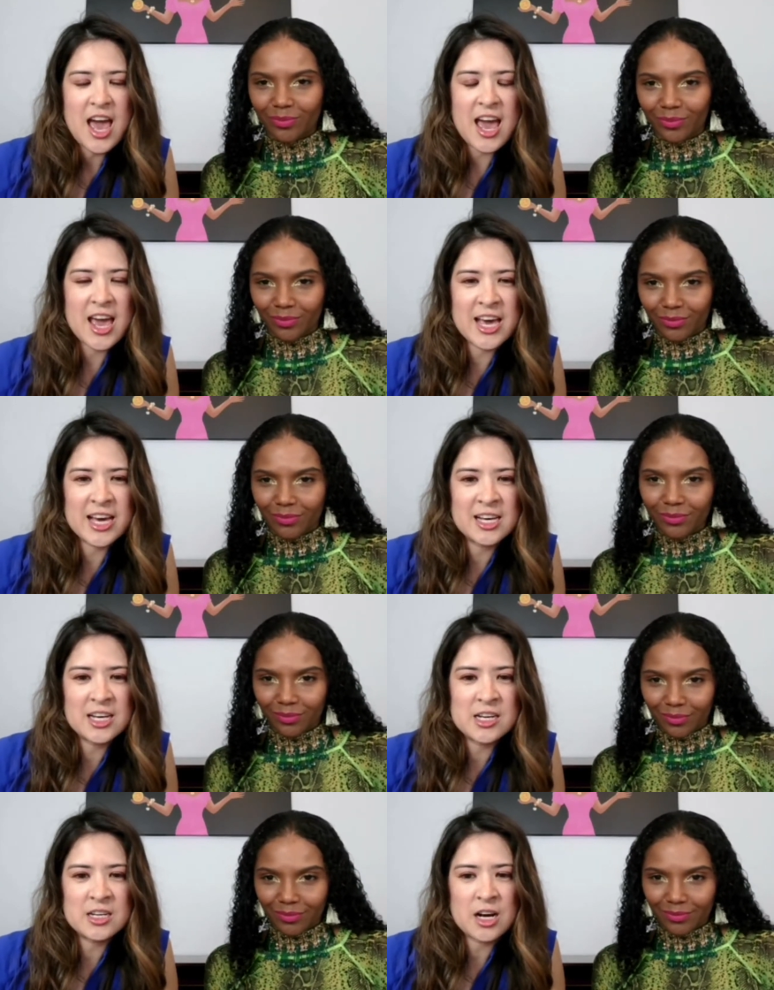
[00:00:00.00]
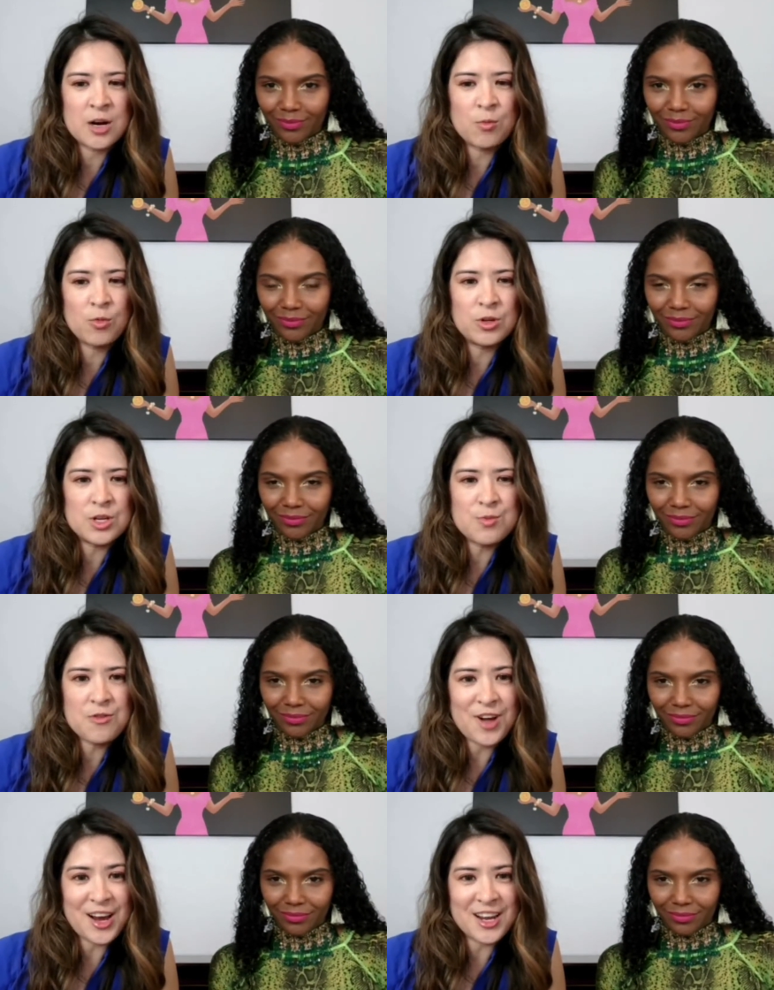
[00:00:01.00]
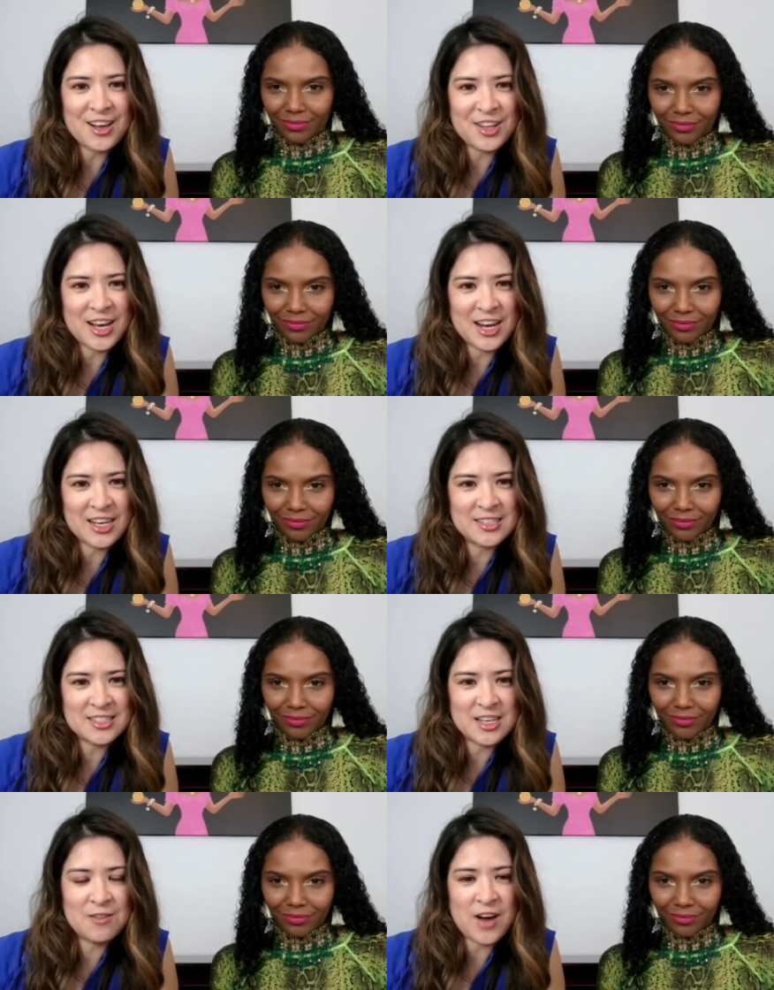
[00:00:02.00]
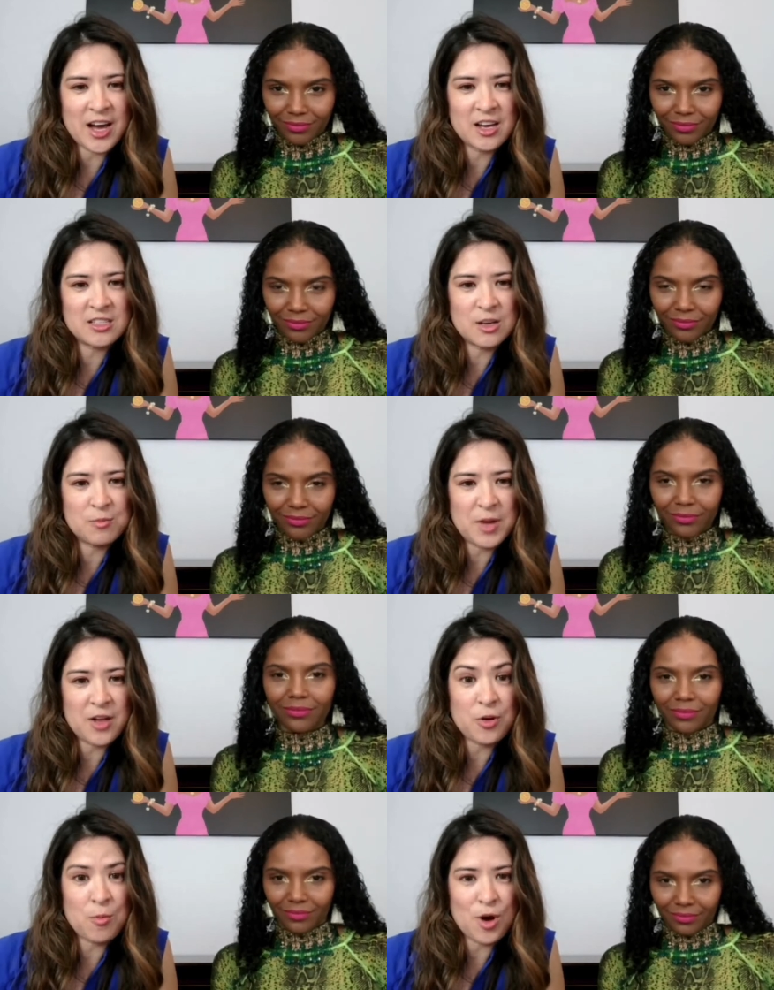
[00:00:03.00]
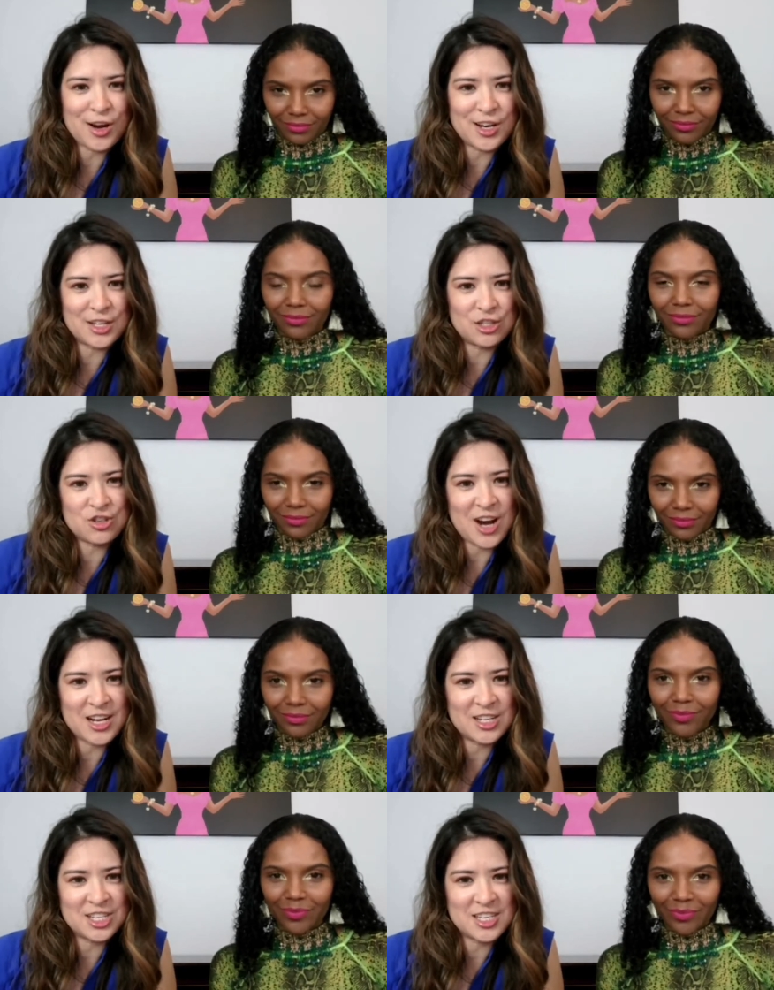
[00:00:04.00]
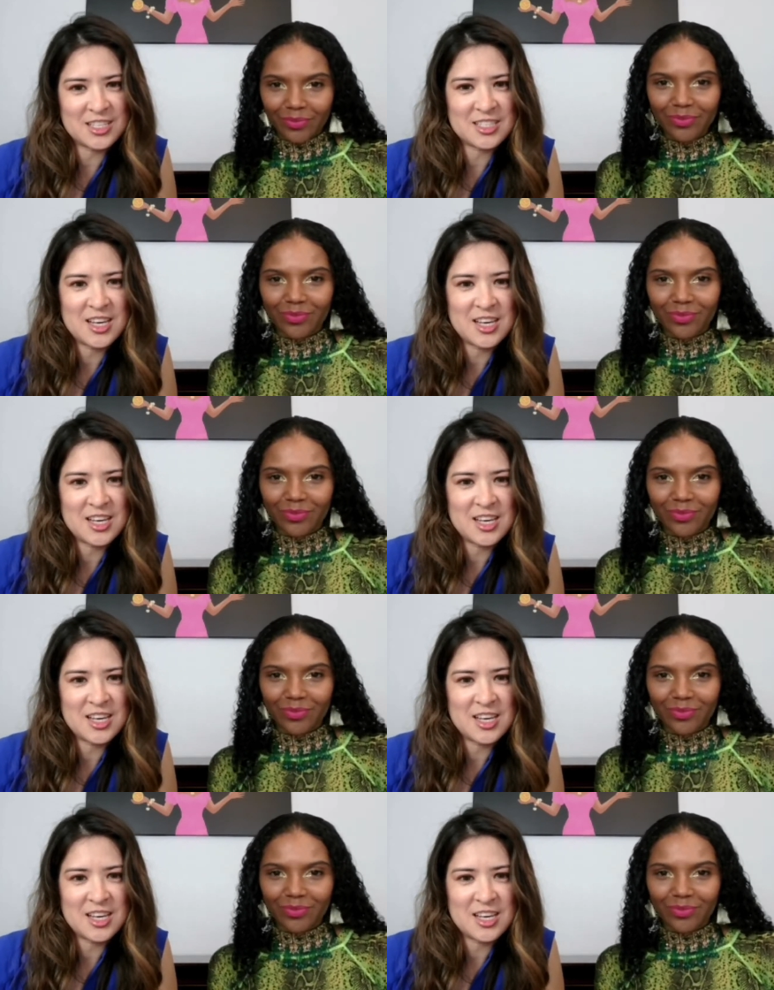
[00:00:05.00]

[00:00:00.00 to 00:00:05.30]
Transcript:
Speaker 1: and um, really providing clients advice about their marketing strategies.